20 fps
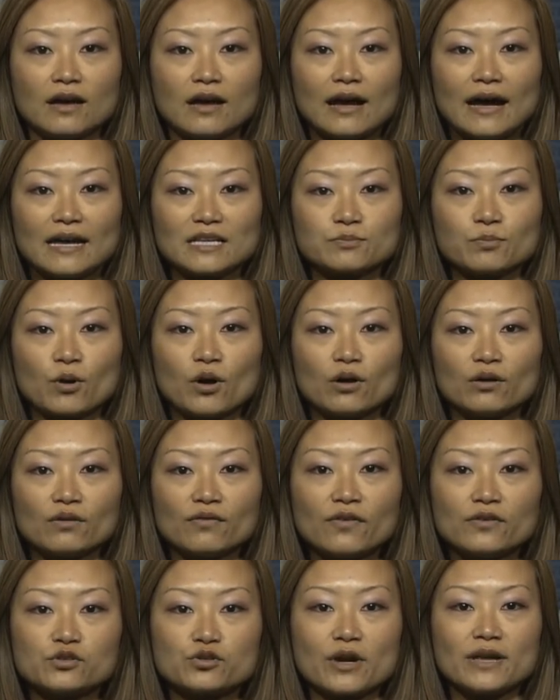As part of
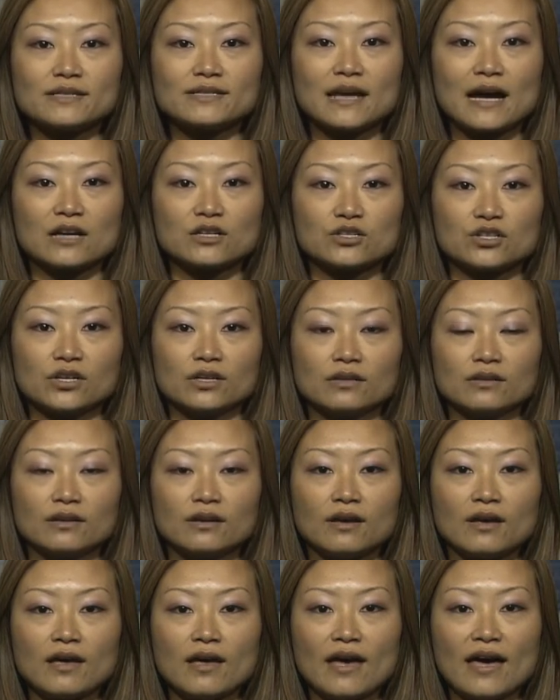the transaction,
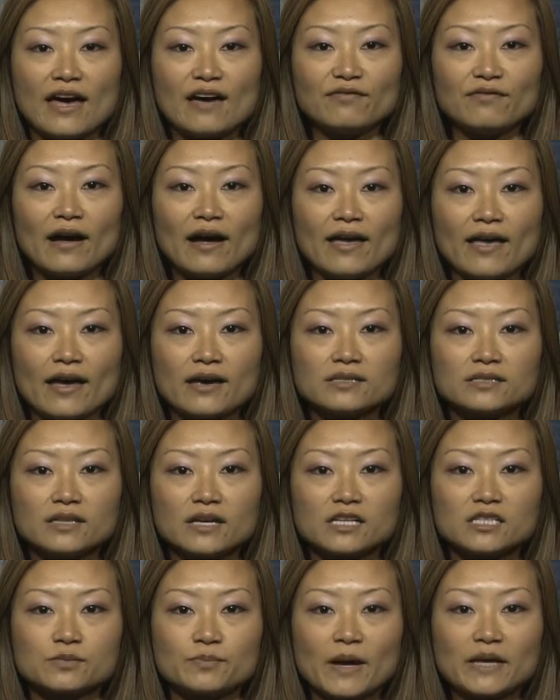FIS
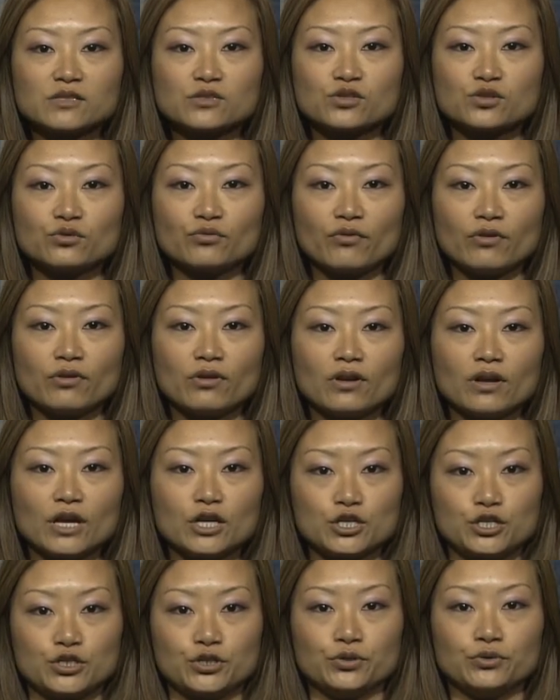expects to
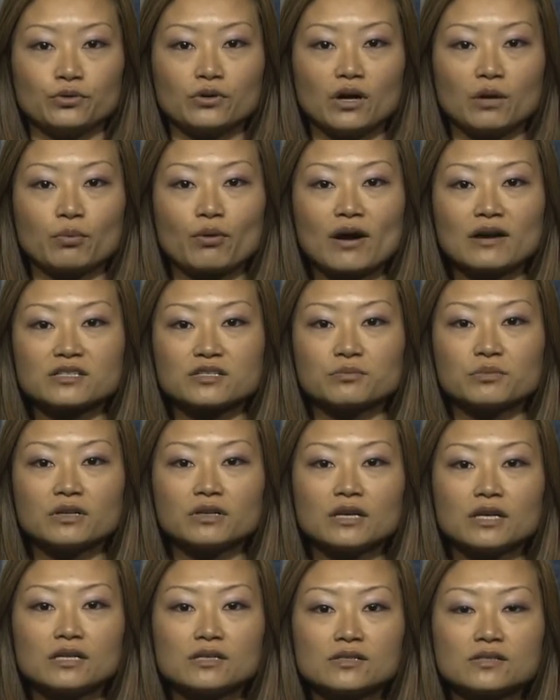issue
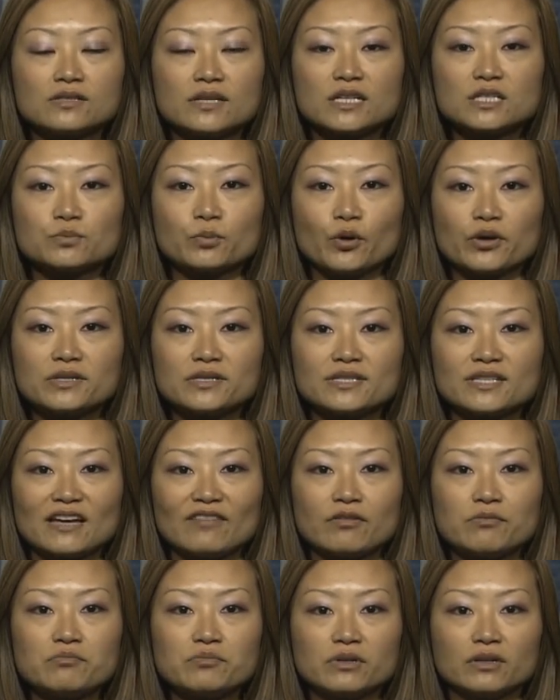approximately
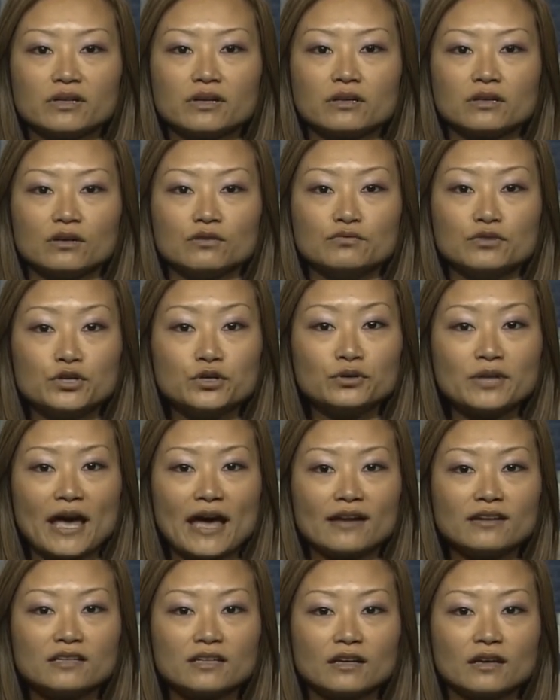$6.7 billion of new
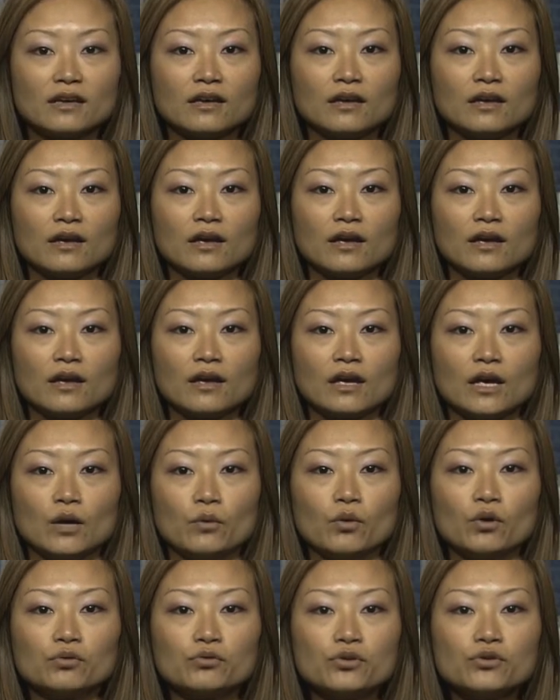debt and
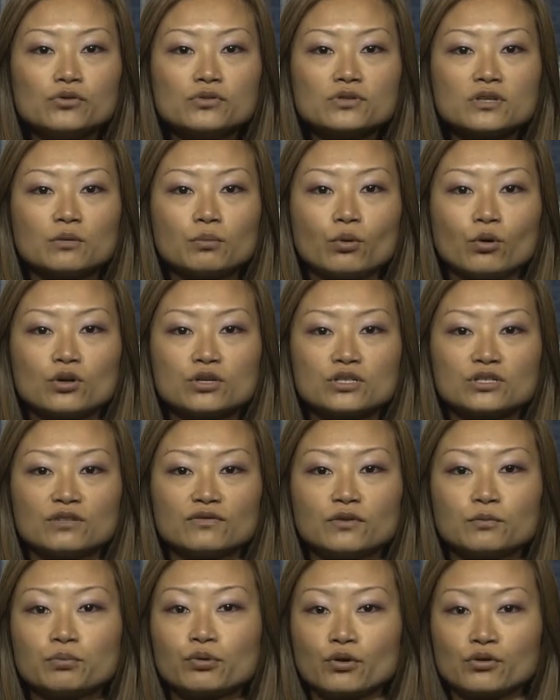will use a portion of
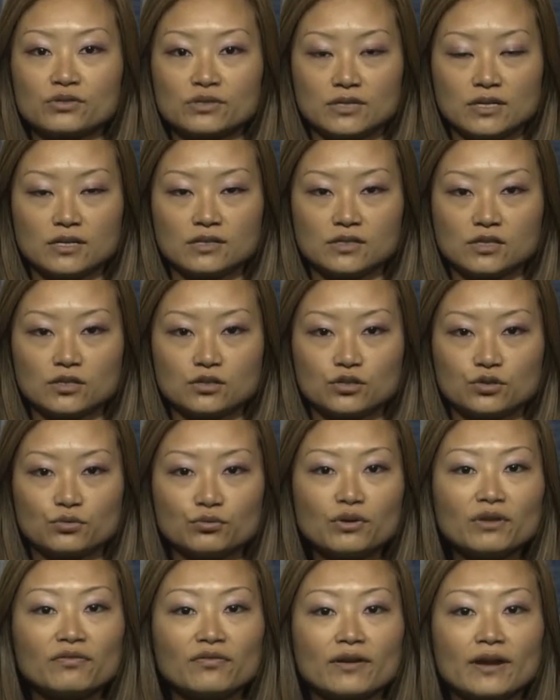the proceeds to
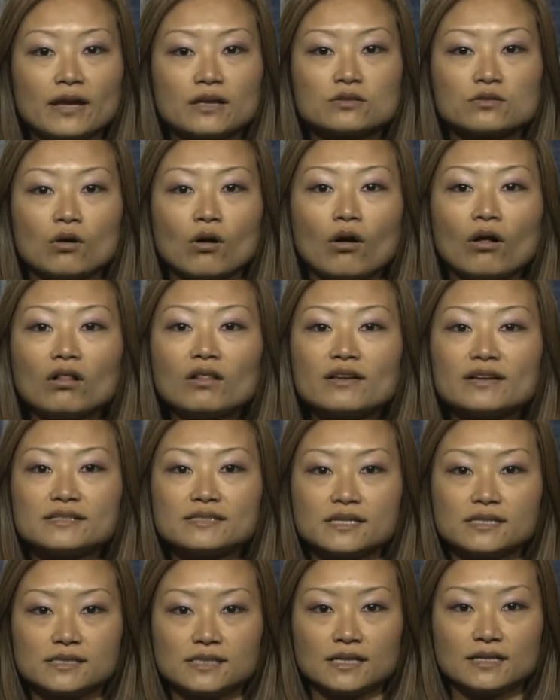refinance all
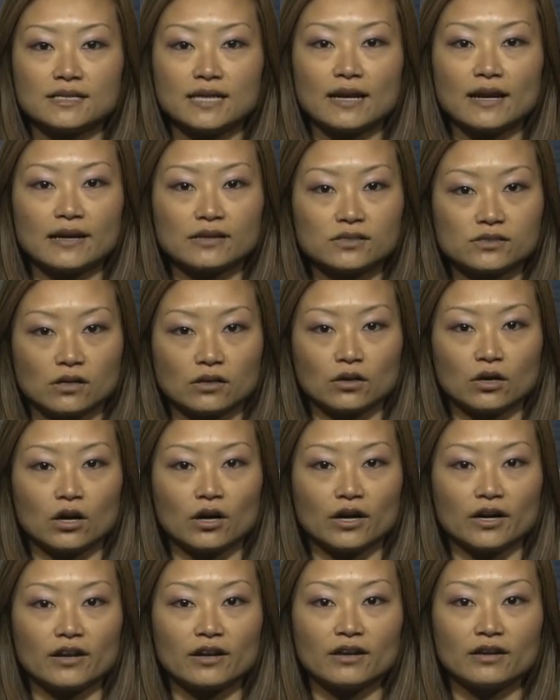existing debt at
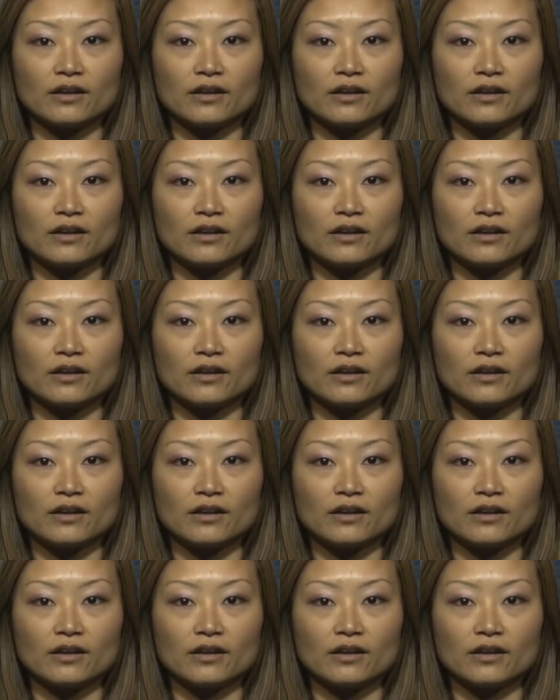SunGard.